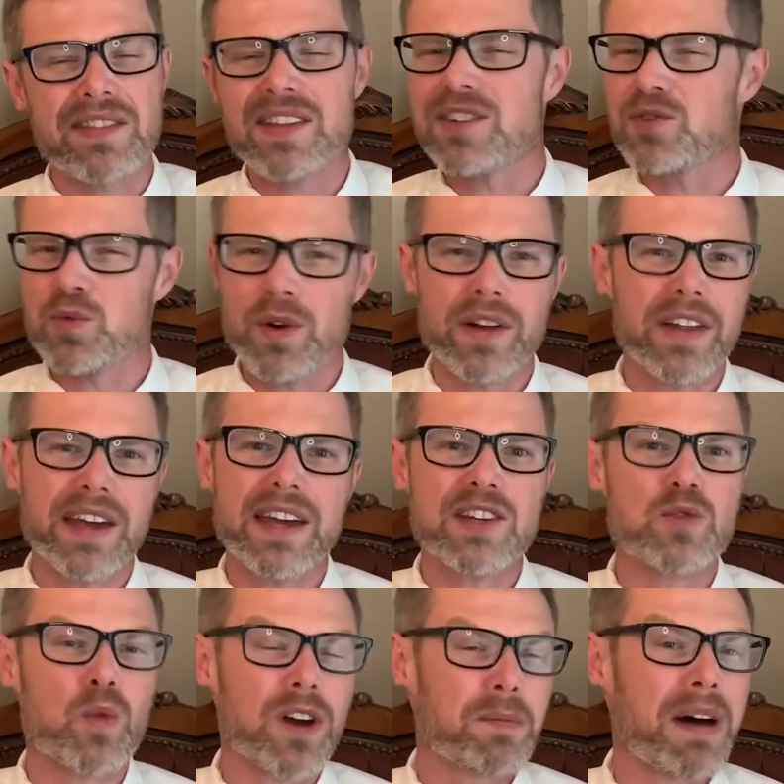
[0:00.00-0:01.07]
This really is
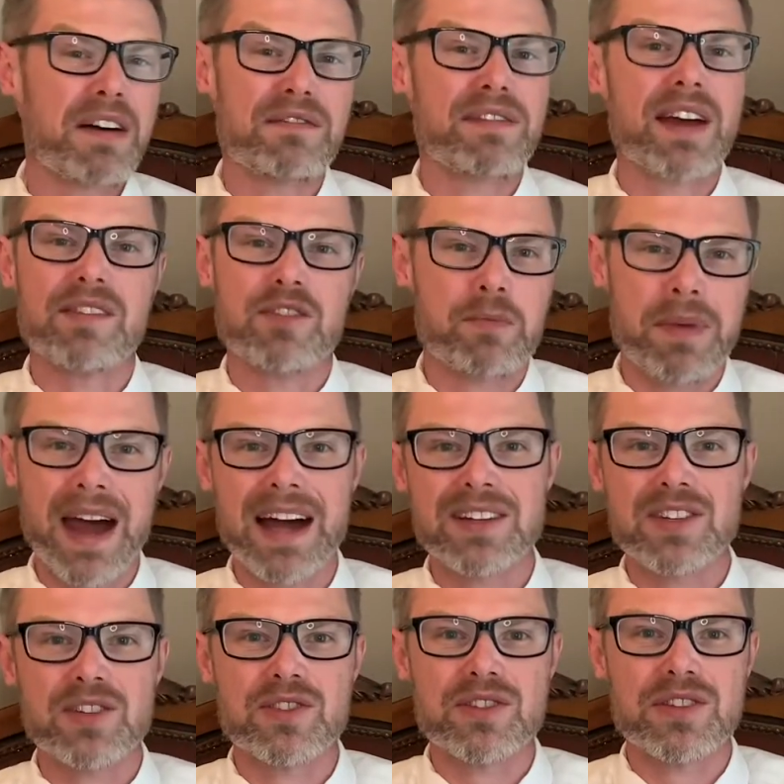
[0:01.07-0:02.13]
one of my favorite
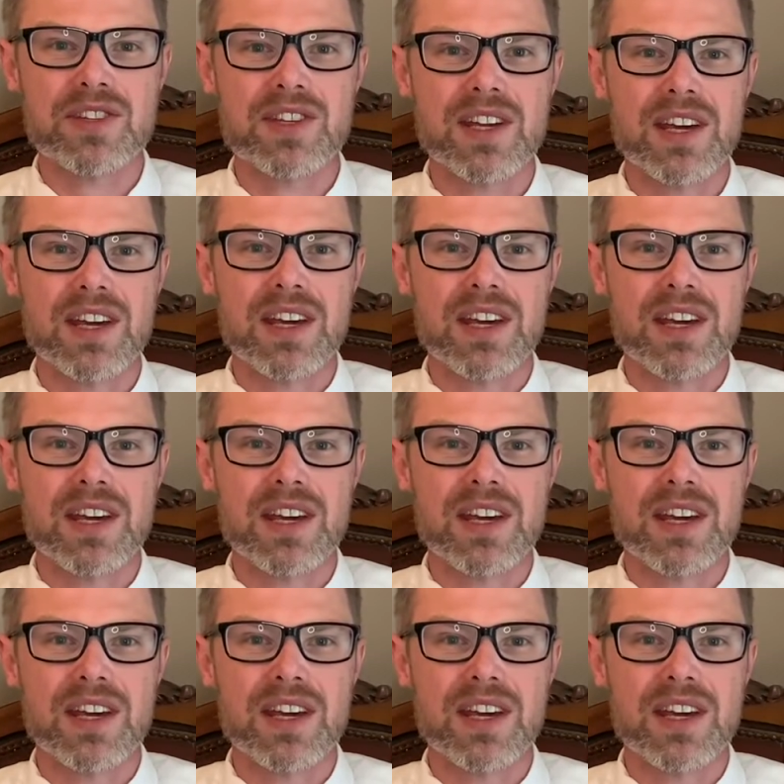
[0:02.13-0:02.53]
passages